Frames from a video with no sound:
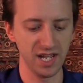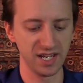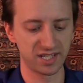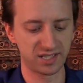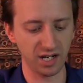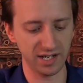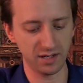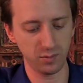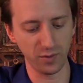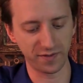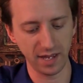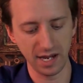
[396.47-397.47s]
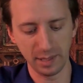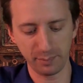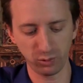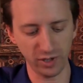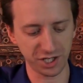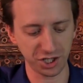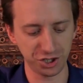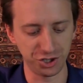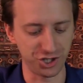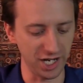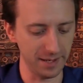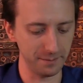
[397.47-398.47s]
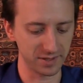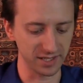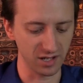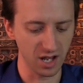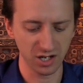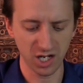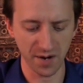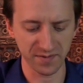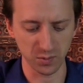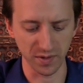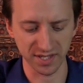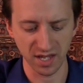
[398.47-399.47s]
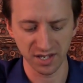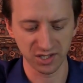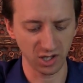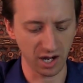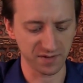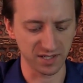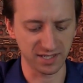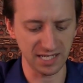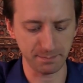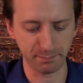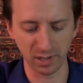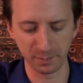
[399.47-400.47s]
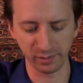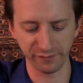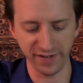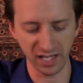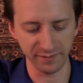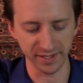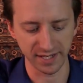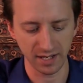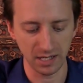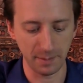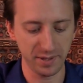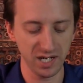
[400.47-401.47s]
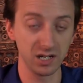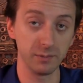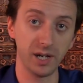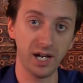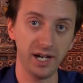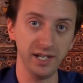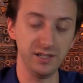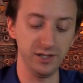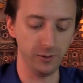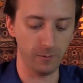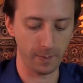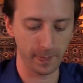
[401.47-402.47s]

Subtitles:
studded with precious gems and covered with soft, deep purple velvet, appear behind you.